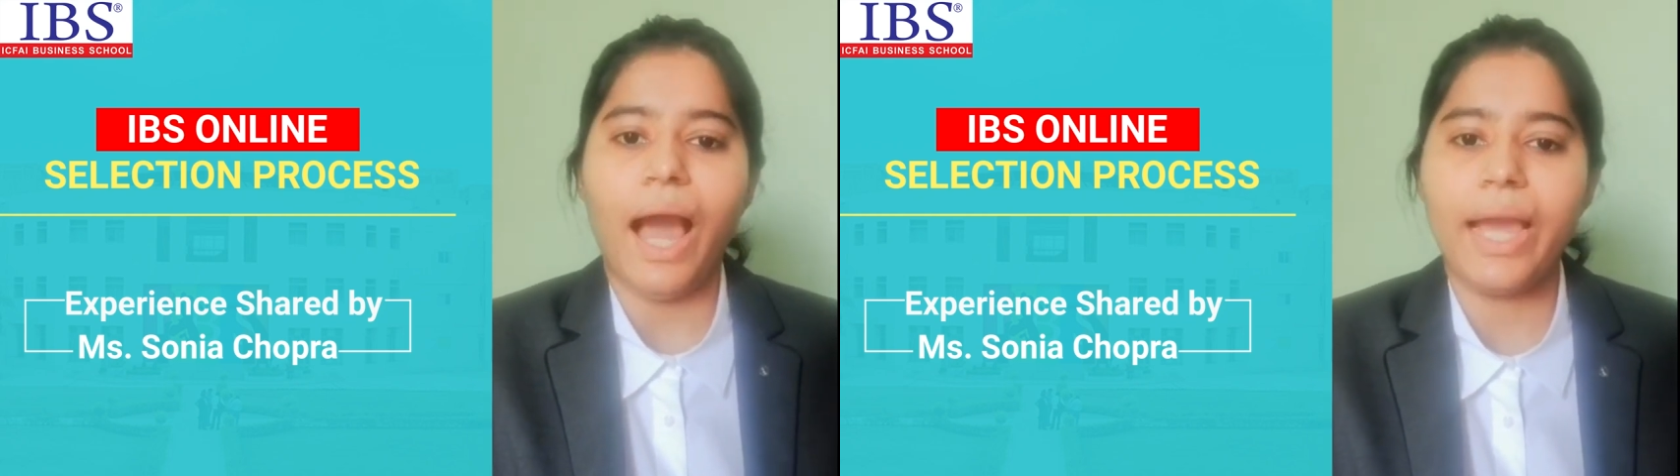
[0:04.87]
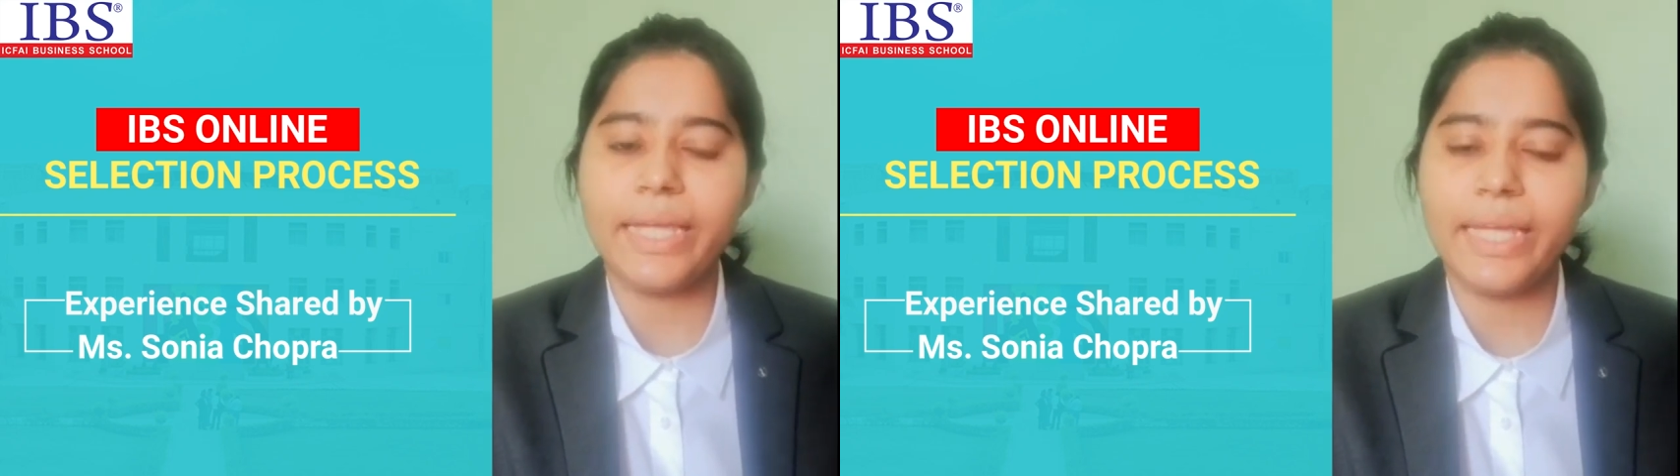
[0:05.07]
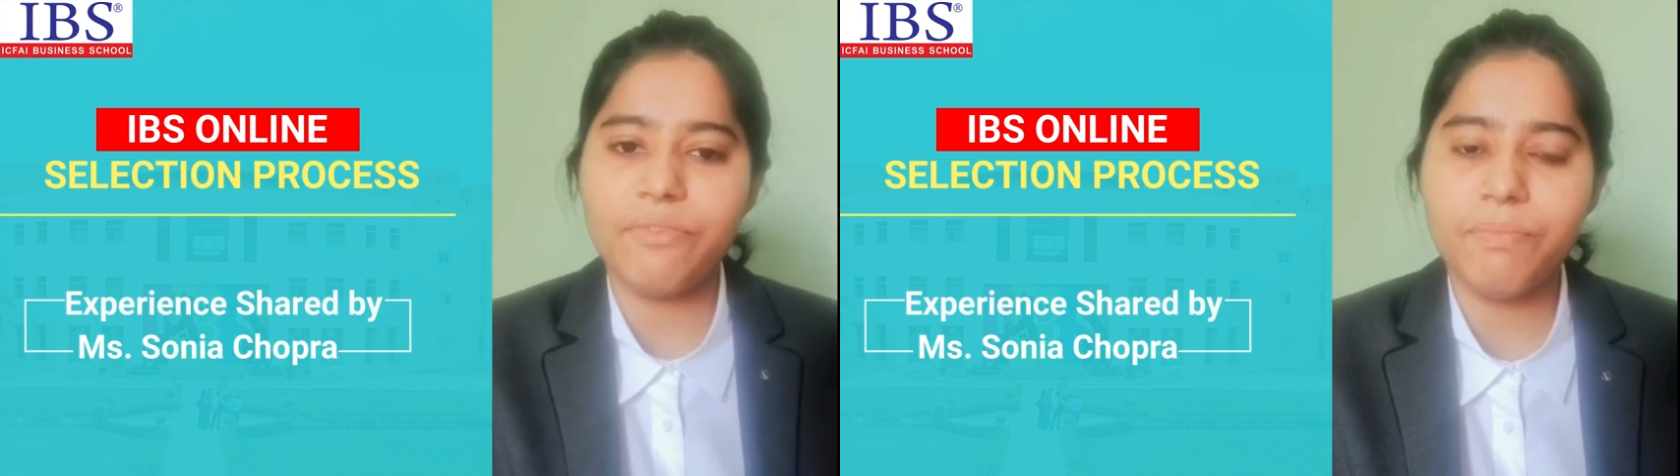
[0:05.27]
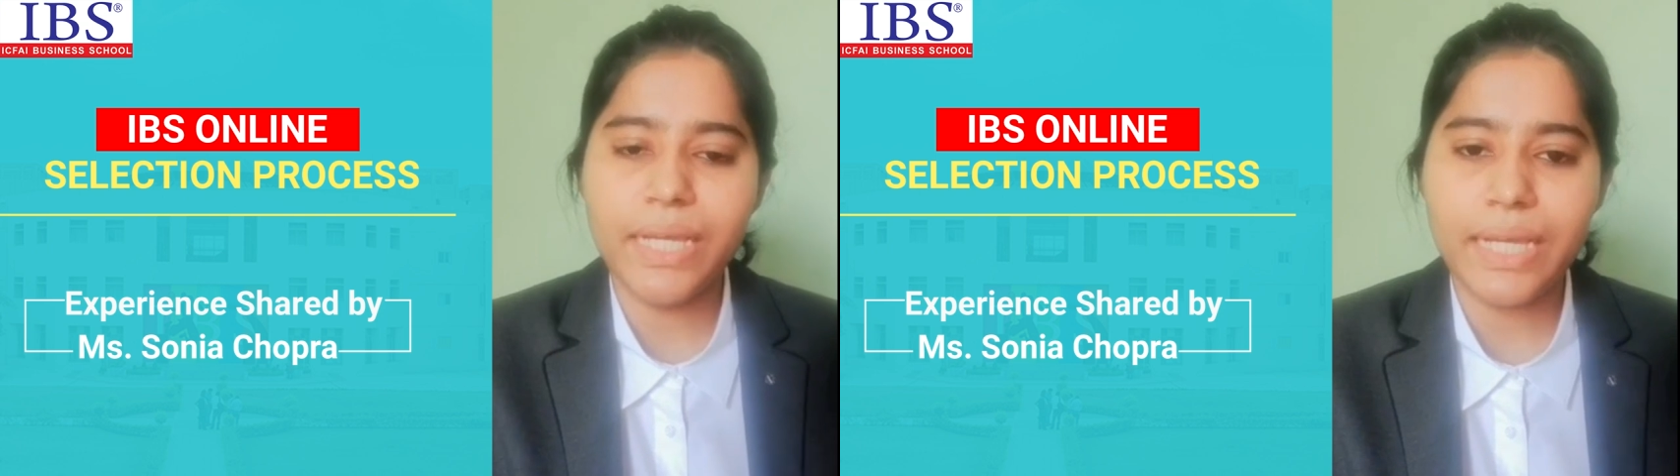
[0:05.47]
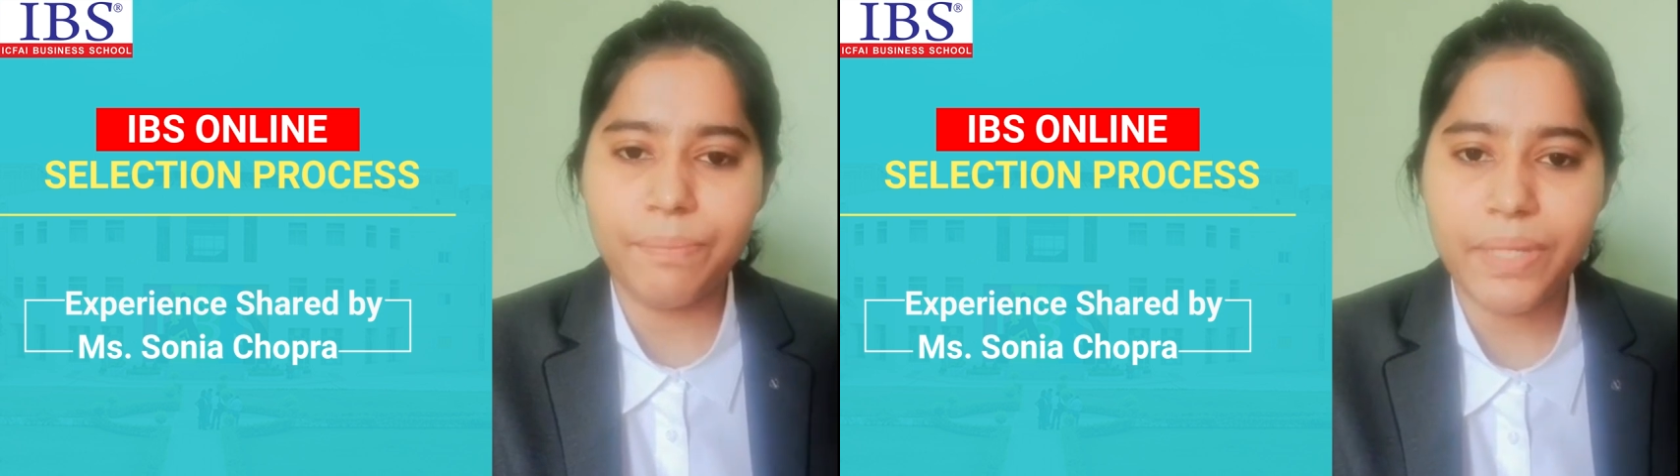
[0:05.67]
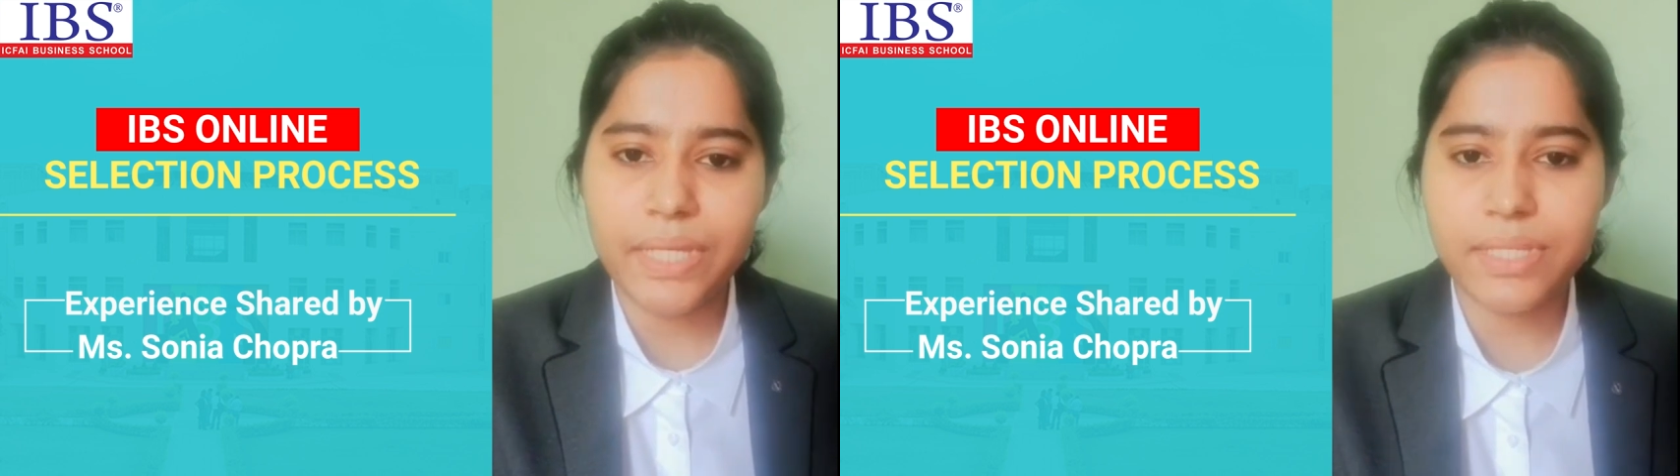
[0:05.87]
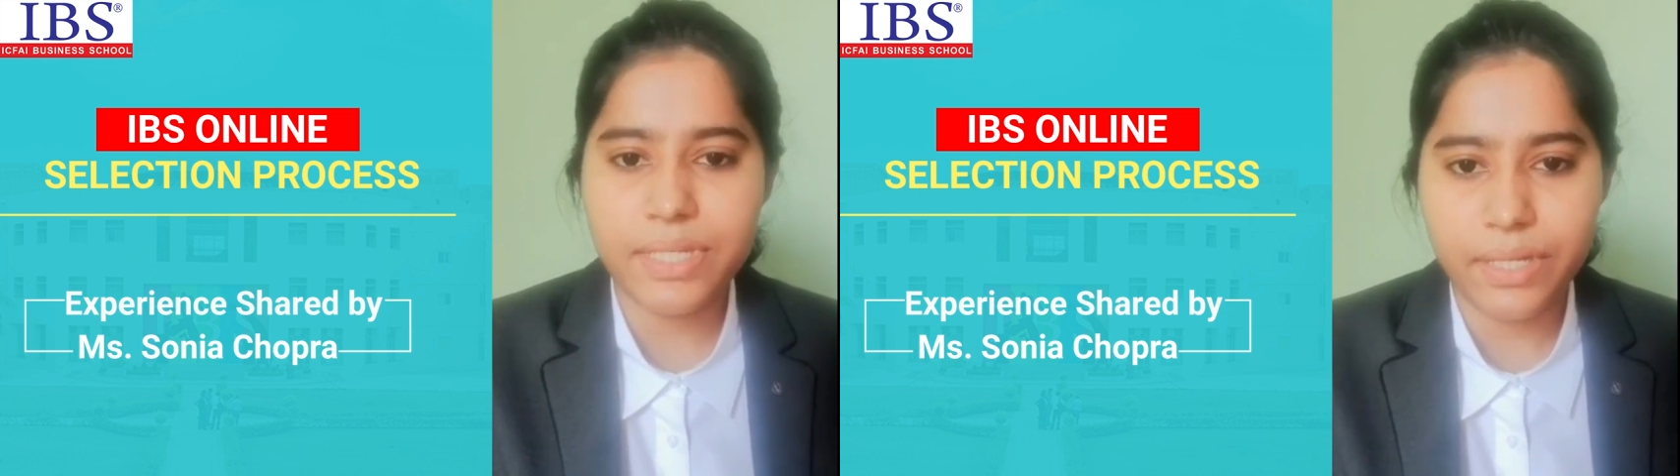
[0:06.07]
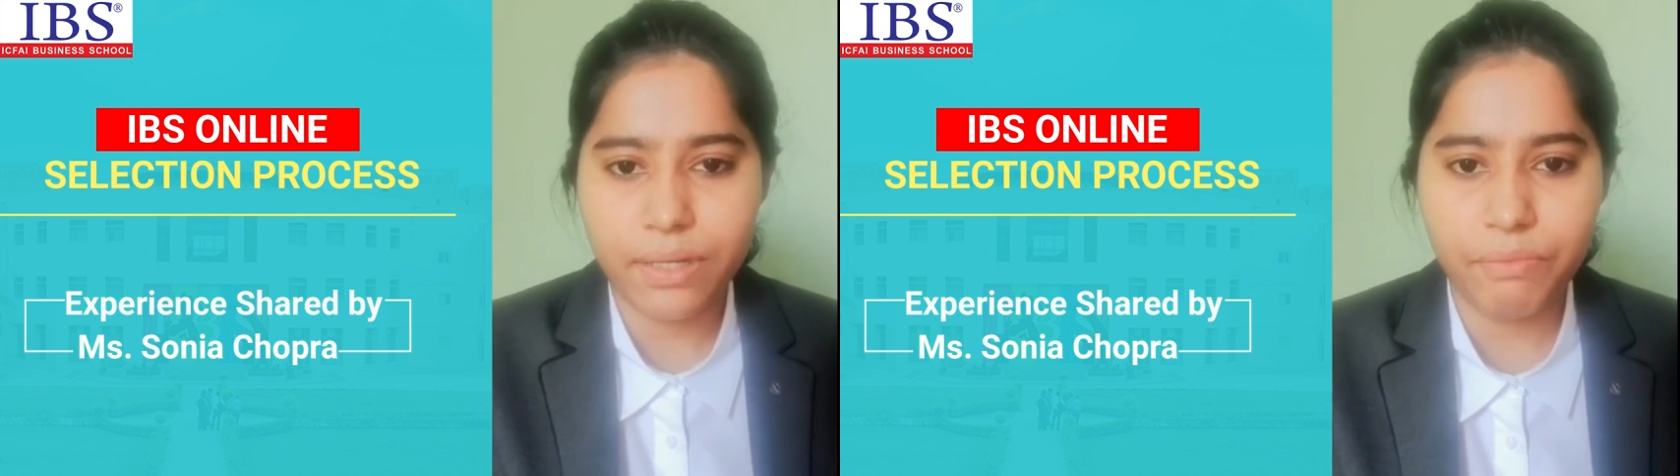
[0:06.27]
I gave my
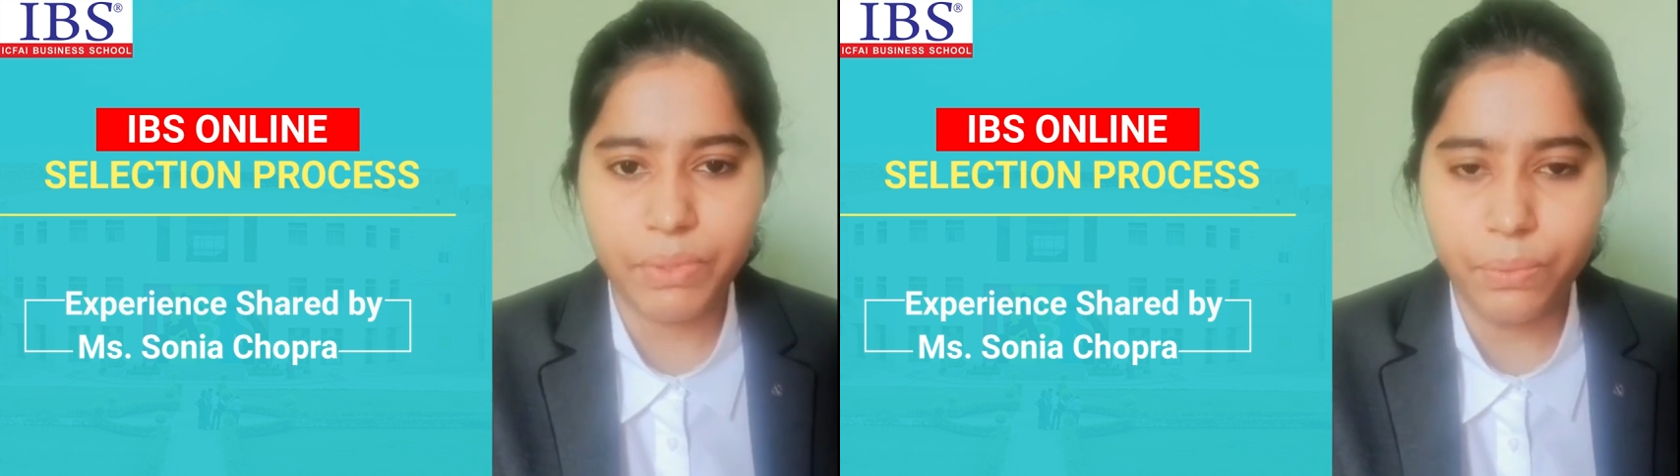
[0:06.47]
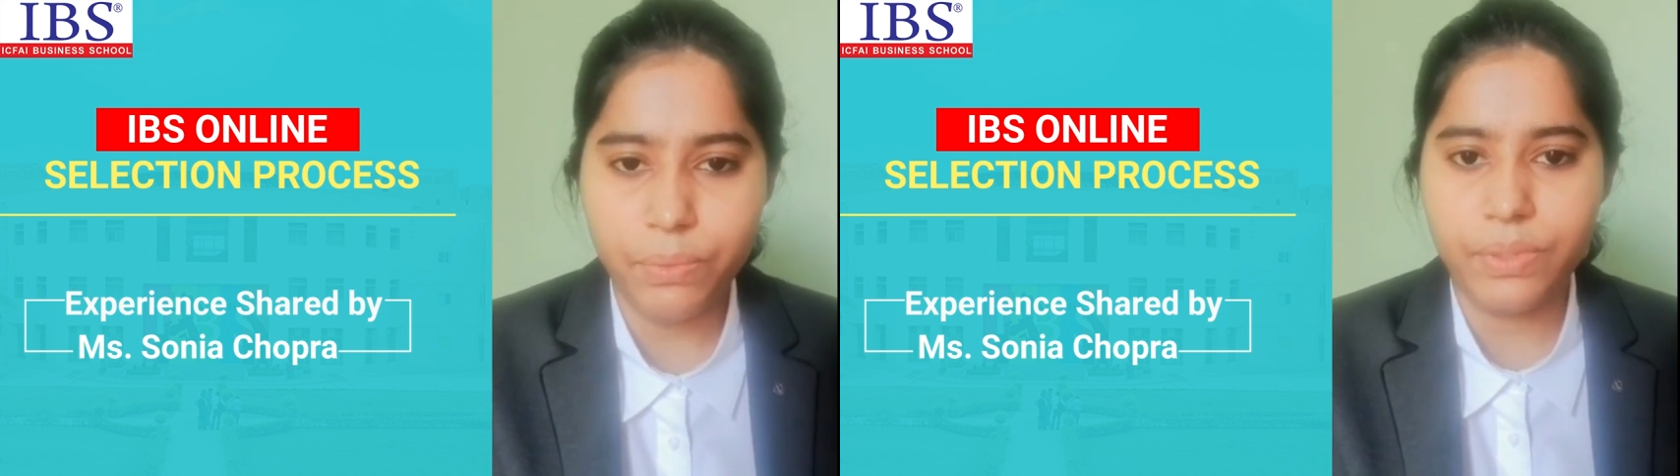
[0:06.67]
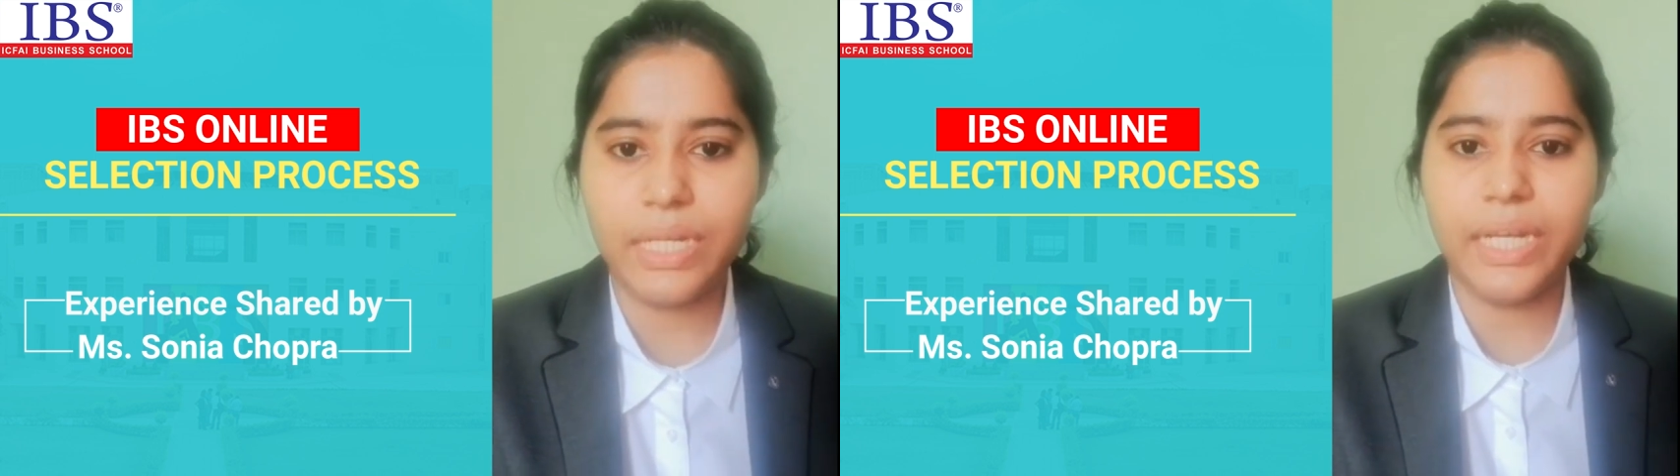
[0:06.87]
IBS interview